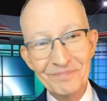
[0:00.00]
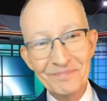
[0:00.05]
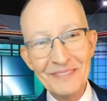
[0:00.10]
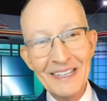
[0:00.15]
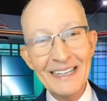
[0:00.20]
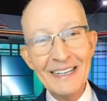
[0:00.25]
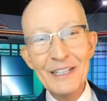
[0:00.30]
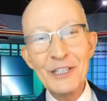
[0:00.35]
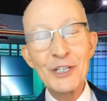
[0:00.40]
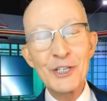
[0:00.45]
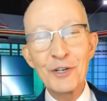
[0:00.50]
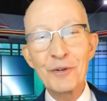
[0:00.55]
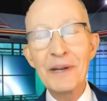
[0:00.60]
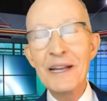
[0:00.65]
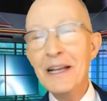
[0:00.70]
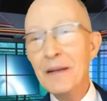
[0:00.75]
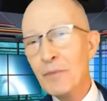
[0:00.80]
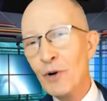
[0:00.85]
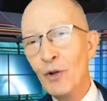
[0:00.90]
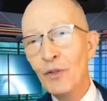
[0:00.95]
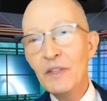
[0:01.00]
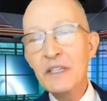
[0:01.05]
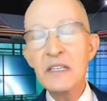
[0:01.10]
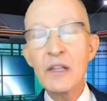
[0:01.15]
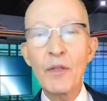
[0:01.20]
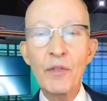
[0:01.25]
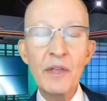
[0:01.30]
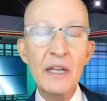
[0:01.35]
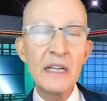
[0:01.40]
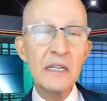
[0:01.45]
Instagram, all these
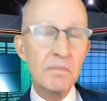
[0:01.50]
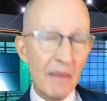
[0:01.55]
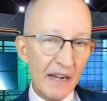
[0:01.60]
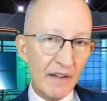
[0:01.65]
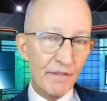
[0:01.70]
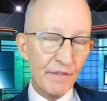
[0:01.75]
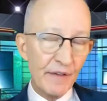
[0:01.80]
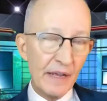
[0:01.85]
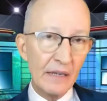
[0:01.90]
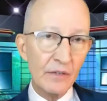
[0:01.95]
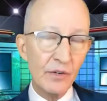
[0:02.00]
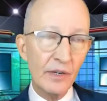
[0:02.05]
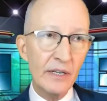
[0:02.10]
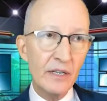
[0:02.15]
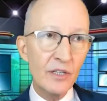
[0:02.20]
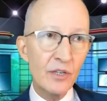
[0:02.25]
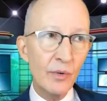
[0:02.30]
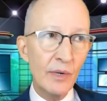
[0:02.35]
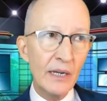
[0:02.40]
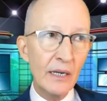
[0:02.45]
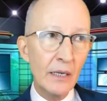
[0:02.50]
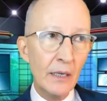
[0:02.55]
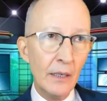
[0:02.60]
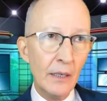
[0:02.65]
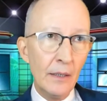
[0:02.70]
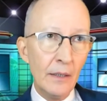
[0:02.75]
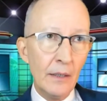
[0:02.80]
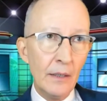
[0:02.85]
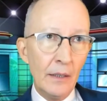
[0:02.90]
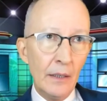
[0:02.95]
other things might factor into it.
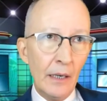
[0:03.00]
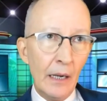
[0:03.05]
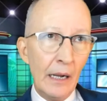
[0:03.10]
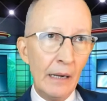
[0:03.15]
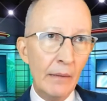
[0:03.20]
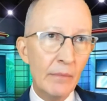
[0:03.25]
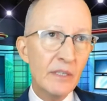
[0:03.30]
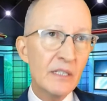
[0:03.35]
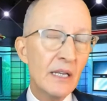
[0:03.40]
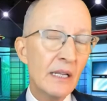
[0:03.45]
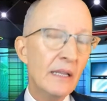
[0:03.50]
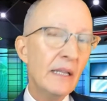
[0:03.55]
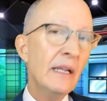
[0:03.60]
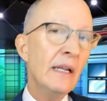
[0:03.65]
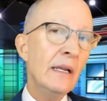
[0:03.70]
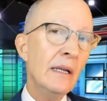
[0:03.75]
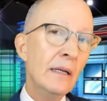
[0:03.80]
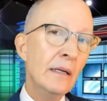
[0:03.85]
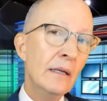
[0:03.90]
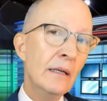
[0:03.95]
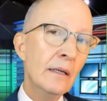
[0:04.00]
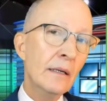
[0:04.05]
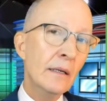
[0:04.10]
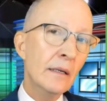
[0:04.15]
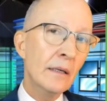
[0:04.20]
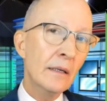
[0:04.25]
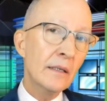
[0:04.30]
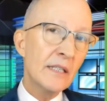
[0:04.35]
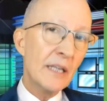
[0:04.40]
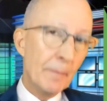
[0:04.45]
I would say the
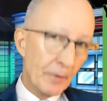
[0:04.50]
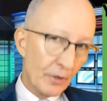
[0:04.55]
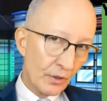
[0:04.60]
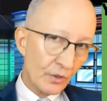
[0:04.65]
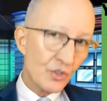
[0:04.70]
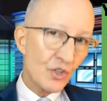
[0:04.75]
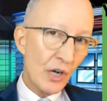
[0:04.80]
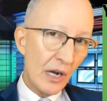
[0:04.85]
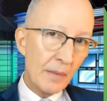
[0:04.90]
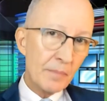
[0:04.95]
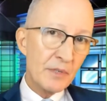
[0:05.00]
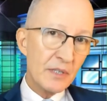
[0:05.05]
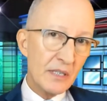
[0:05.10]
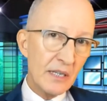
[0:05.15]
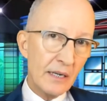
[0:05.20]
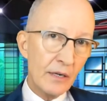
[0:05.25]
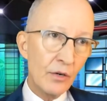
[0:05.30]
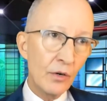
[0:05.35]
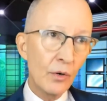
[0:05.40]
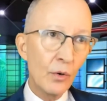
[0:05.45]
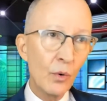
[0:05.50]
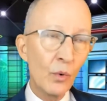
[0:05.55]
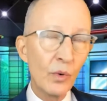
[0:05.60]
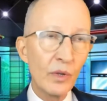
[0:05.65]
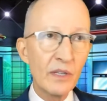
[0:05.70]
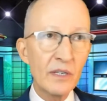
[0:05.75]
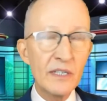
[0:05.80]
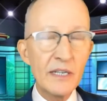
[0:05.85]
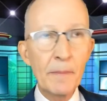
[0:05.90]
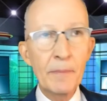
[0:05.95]
typical job seeker or
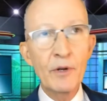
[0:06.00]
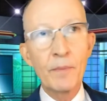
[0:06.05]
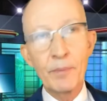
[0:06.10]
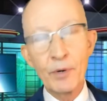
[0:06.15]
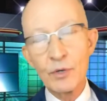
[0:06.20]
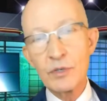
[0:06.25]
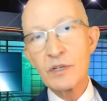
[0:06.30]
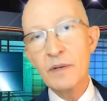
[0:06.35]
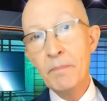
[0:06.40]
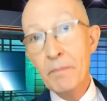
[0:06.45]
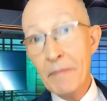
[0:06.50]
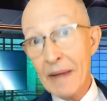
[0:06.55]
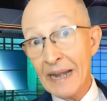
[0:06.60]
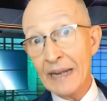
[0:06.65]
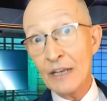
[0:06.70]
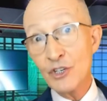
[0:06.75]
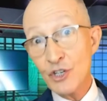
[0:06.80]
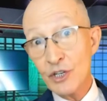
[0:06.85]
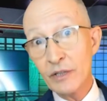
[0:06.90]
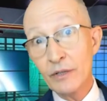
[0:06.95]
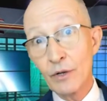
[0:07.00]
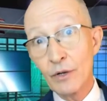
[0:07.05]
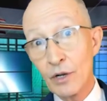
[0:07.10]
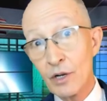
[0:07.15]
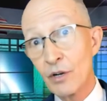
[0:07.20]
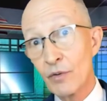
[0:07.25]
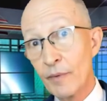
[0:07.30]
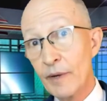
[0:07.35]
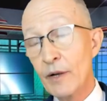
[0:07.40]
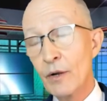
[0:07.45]
the typical person managing their
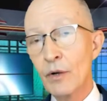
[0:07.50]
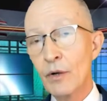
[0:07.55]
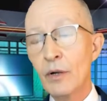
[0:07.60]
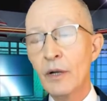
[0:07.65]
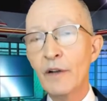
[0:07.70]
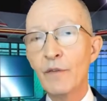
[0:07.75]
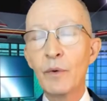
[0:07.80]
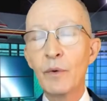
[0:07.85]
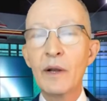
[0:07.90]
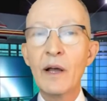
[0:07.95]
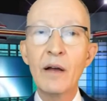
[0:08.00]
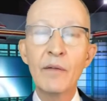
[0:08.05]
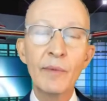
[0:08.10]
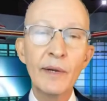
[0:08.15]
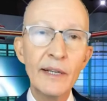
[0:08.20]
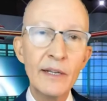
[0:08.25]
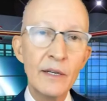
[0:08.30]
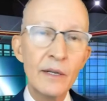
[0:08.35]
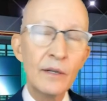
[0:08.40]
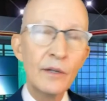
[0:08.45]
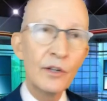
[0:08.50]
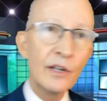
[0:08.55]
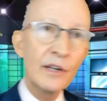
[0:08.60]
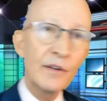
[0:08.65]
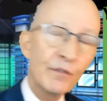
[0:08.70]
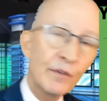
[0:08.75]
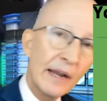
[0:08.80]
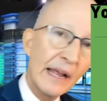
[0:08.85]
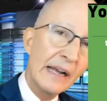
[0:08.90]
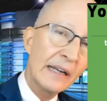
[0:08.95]
career, if we're not really looking
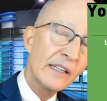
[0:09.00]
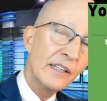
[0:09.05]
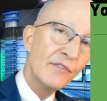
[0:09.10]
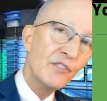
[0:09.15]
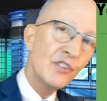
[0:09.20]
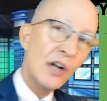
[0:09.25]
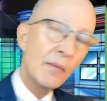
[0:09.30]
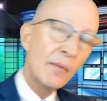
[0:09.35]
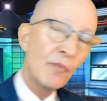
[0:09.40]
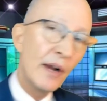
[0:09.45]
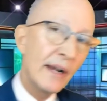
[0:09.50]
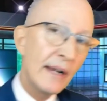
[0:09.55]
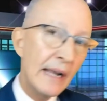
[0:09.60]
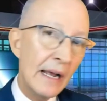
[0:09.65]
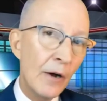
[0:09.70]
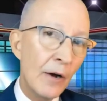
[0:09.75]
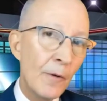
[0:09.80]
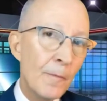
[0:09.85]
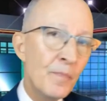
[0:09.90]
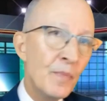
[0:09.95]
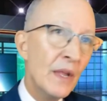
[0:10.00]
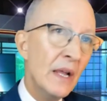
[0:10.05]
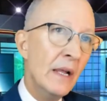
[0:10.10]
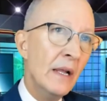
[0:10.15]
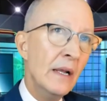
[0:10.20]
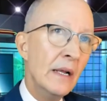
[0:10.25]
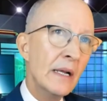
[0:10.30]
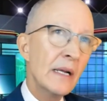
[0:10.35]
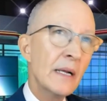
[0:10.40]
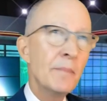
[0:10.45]
for an active job right now,
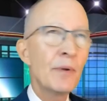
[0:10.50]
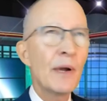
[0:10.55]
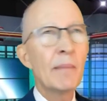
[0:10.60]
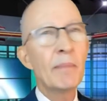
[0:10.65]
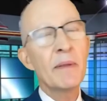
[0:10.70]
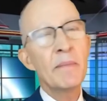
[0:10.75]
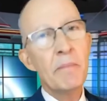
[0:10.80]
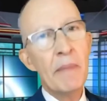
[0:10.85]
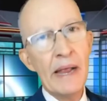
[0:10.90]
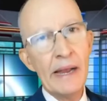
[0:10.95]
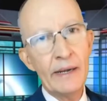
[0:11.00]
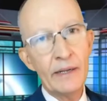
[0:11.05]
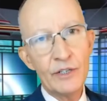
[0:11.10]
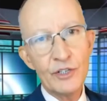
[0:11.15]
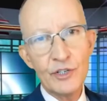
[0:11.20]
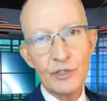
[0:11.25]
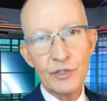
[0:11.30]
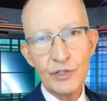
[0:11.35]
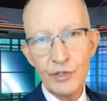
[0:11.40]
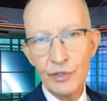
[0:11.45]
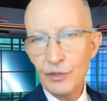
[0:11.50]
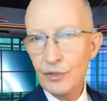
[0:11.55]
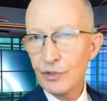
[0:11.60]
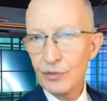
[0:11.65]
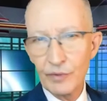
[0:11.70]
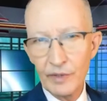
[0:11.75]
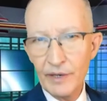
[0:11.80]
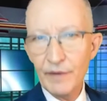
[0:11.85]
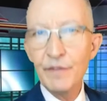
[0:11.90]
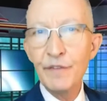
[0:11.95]
can probably manage two,
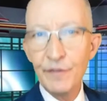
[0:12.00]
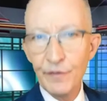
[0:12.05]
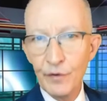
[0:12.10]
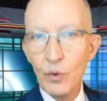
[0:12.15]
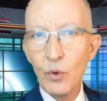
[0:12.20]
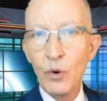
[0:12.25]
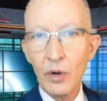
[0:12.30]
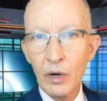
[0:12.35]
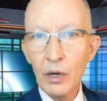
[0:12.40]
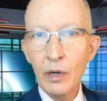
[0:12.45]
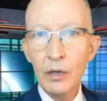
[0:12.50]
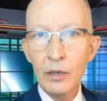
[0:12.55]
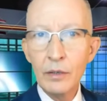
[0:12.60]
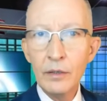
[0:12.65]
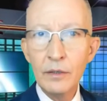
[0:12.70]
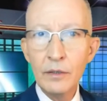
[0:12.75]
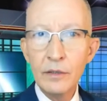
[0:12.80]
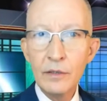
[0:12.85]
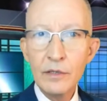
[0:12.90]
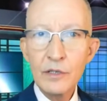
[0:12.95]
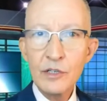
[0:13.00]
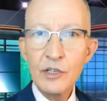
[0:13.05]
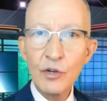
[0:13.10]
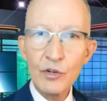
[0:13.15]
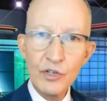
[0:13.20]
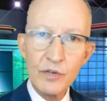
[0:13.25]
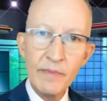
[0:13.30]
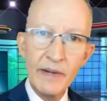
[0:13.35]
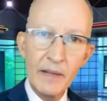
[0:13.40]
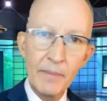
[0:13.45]
three, four
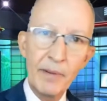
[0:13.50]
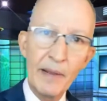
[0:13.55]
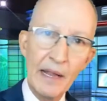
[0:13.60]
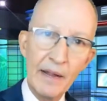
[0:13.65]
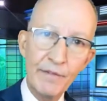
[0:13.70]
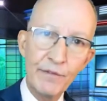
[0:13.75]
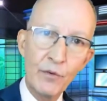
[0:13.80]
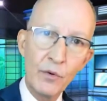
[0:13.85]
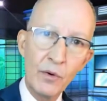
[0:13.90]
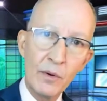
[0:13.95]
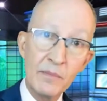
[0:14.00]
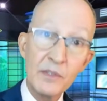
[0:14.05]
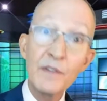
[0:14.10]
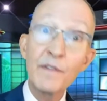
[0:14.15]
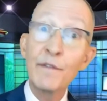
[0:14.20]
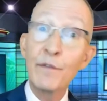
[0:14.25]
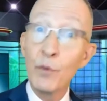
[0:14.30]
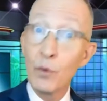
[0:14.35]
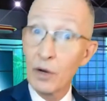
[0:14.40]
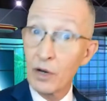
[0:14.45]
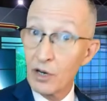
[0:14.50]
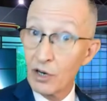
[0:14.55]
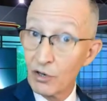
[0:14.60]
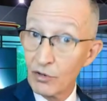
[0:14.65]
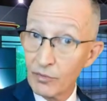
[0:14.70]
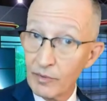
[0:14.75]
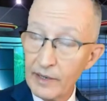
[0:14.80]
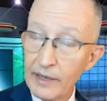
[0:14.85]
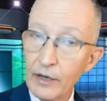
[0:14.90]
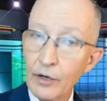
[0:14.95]
social media platforms for
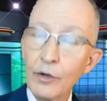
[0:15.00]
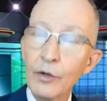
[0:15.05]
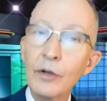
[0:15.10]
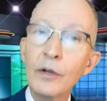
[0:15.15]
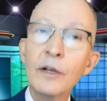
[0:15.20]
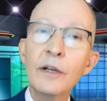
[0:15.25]
career.